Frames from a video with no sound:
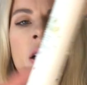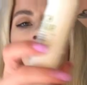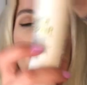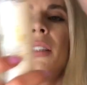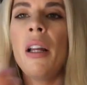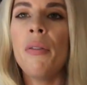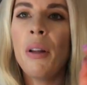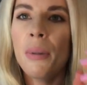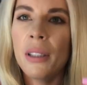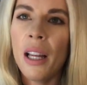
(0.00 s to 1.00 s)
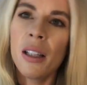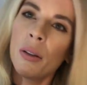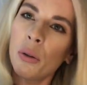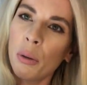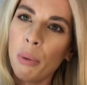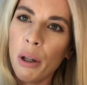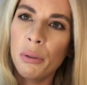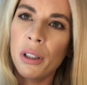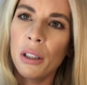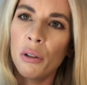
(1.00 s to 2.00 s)
So say if they were saying this was a
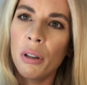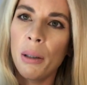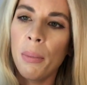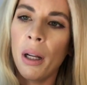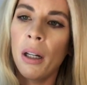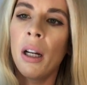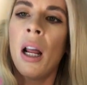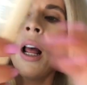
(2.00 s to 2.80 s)
protein treatment,